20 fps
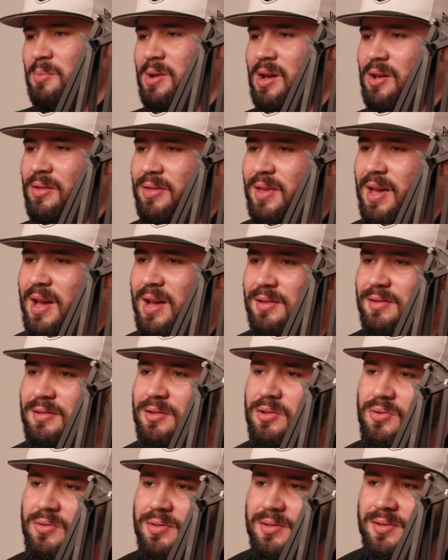about that
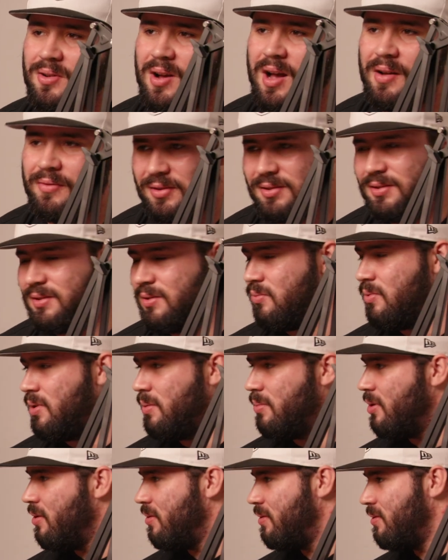too. So obviously we
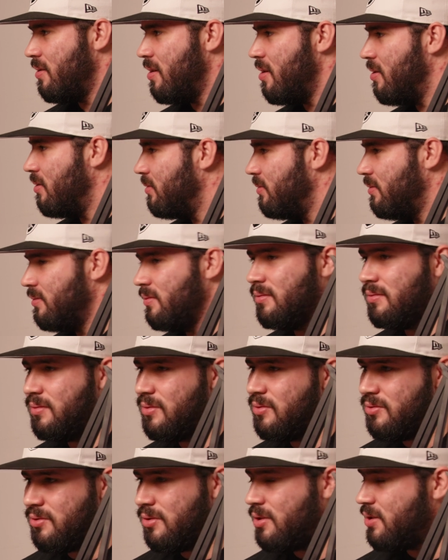both know
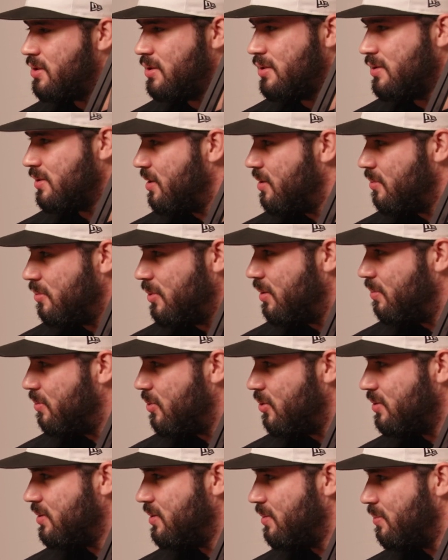nutrition is going to be the
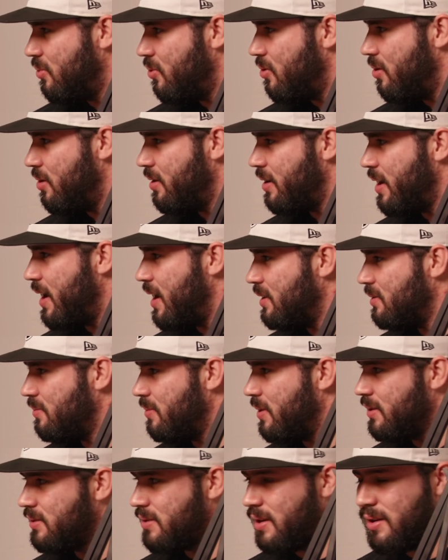most important
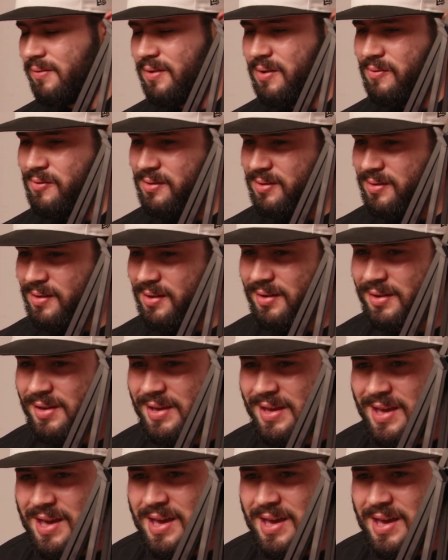aspect out of everything.